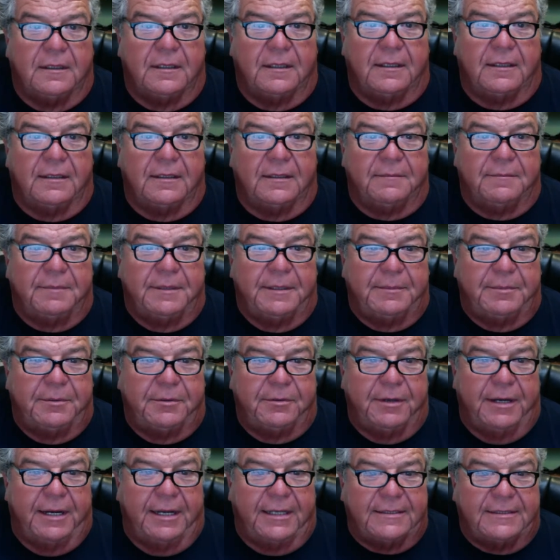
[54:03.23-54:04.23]
And then people
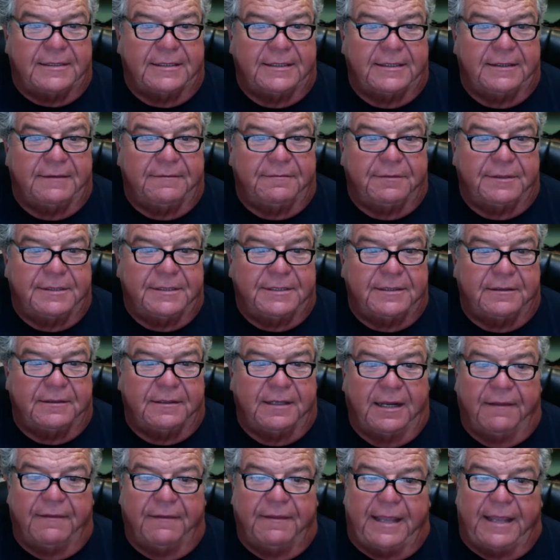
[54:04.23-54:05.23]
were asking if we still
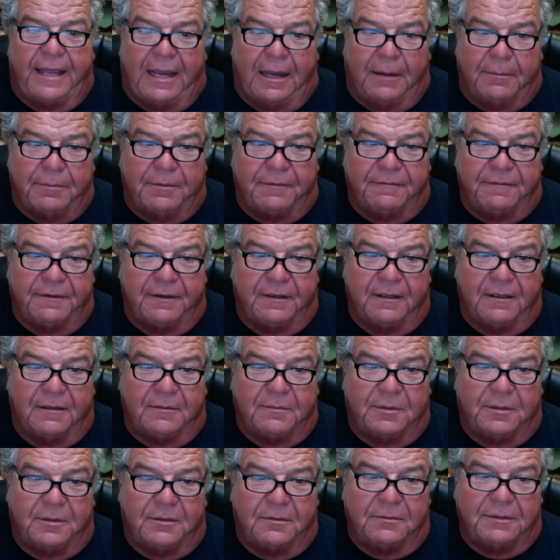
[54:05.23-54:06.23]
have the app
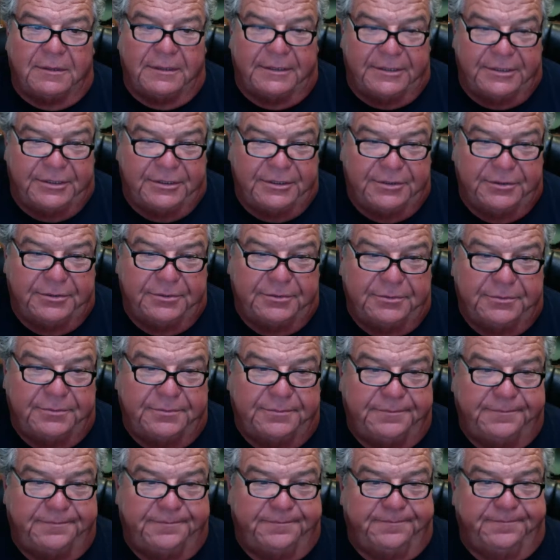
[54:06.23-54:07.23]
available. We do.
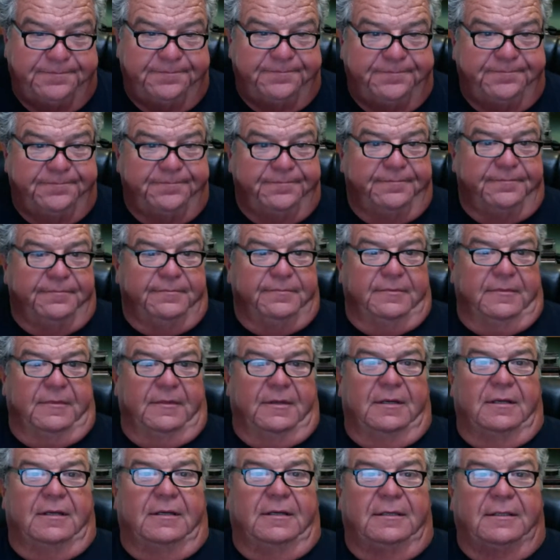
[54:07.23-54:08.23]

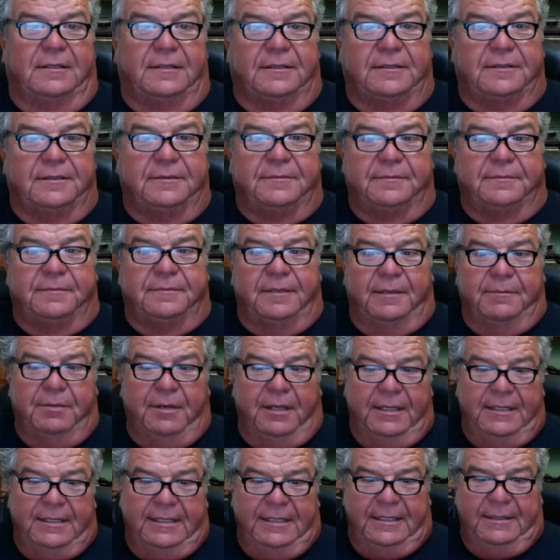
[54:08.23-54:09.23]
I
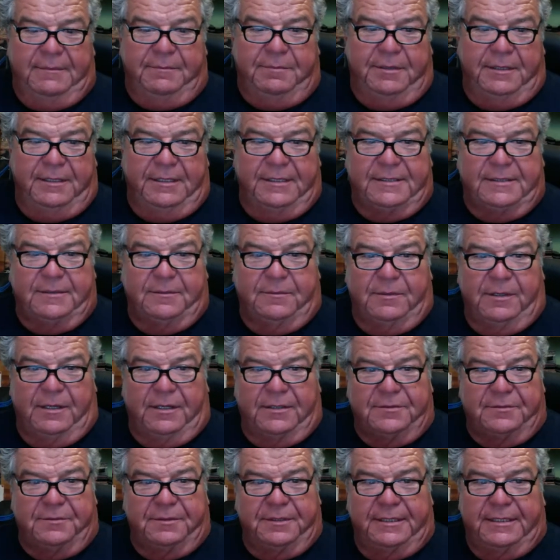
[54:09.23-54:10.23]
probably need to put it somewhere
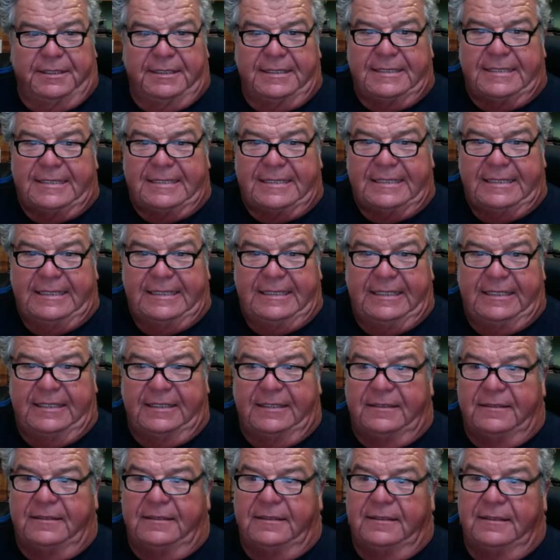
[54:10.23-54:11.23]
else where you can see
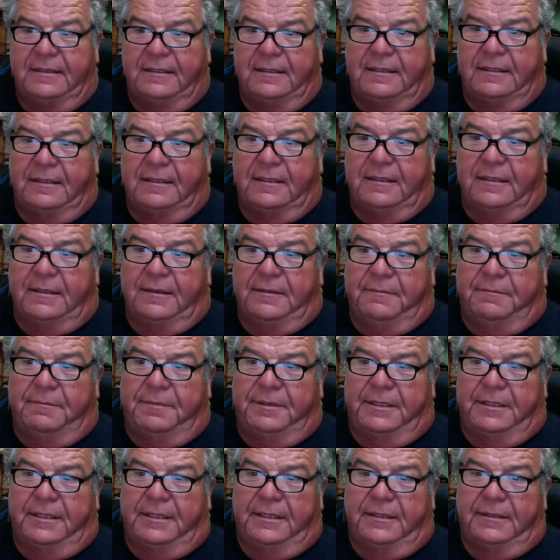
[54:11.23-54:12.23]
it,
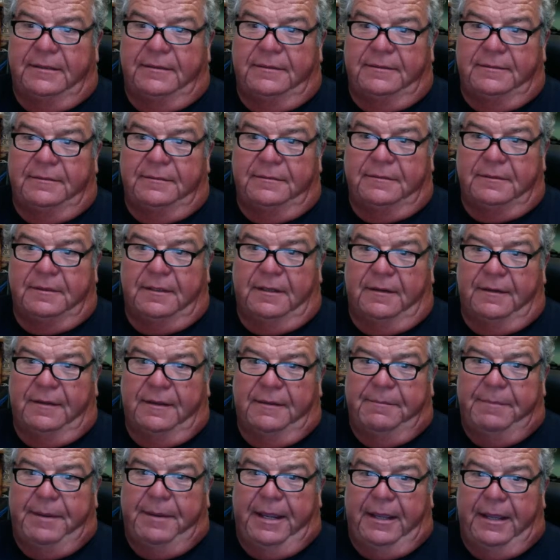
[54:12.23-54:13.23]
but on the
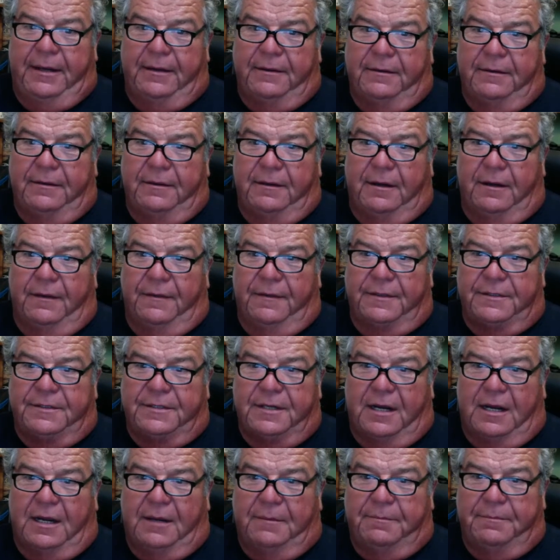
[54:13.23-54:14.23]
banner on the
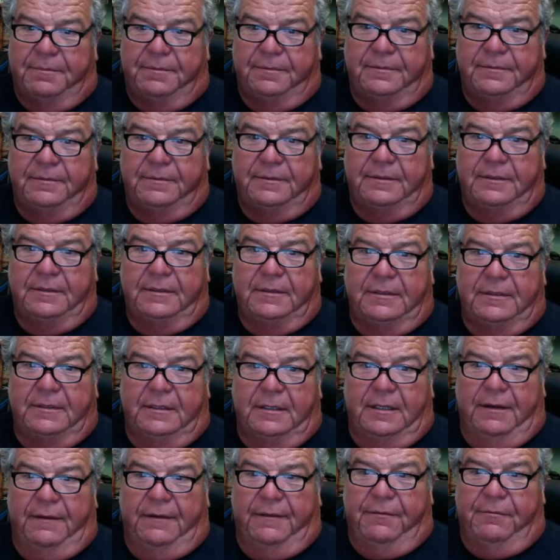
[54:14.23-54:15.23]
top
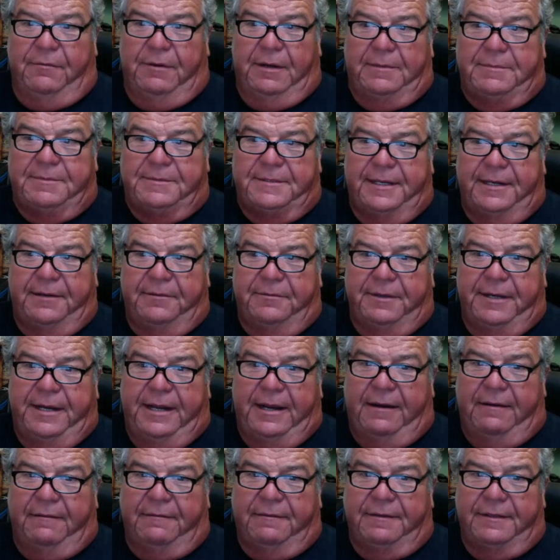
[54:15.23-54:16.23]
of the website, we
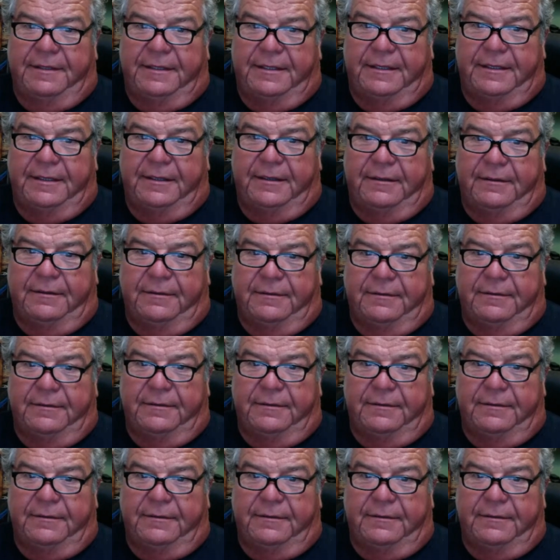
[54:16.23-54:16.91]
have it there.